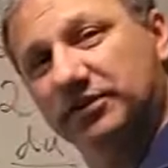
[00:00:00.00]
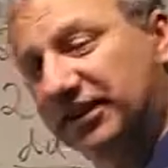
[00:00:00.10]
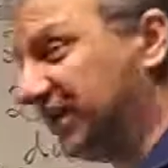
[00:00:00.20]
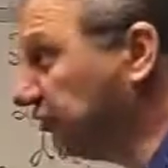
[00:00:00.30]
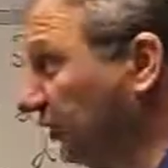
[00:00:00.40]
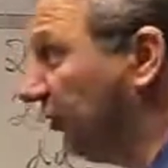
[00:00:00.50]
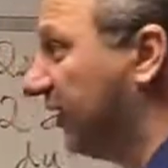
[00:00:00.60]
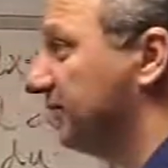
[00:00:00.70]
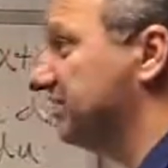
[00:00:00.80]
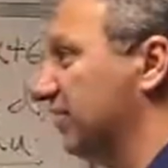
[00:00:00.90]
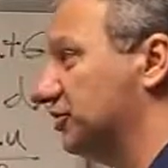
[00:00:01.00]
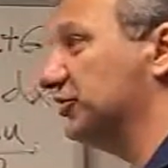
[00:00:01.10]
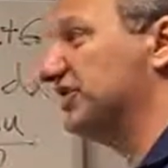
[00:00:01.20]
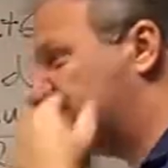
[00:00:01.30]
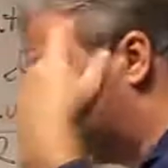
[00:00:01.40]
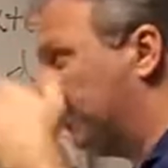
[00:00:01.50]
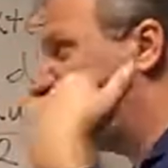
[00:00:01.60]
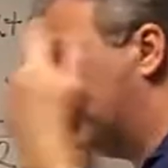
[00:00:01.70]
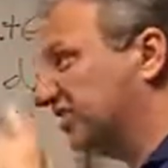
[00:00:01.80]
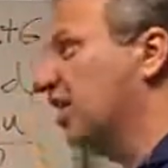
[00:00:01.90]
And that's really what it comes down to is
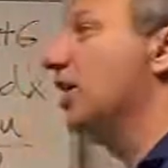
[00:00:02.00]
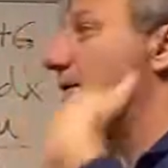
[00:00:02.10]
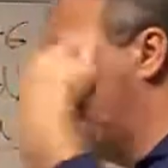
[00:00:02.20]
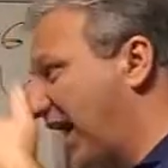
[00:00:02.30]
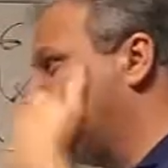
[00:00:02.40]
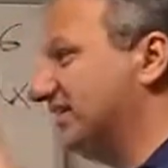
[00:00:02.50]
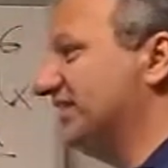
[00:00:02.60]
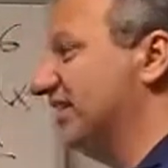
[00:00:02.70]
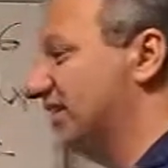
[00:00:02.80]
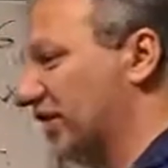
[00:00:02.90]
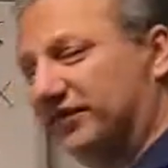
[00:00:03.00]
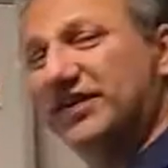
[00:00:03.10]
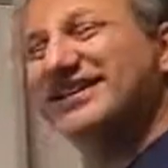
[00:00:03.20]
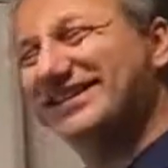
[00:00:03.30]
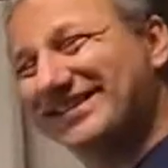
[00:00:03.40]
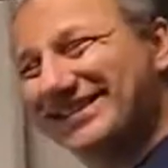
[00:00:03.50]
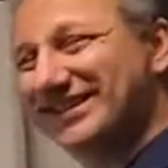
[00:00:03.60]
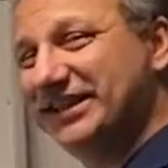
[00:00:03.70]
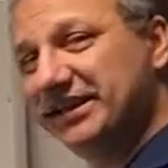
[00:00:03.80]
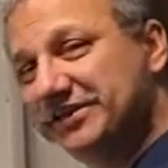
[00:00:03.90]
experience, practicing enough to see
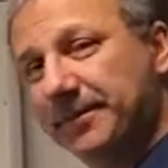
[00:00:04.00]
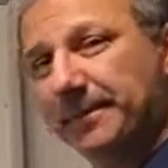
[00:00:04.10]
these.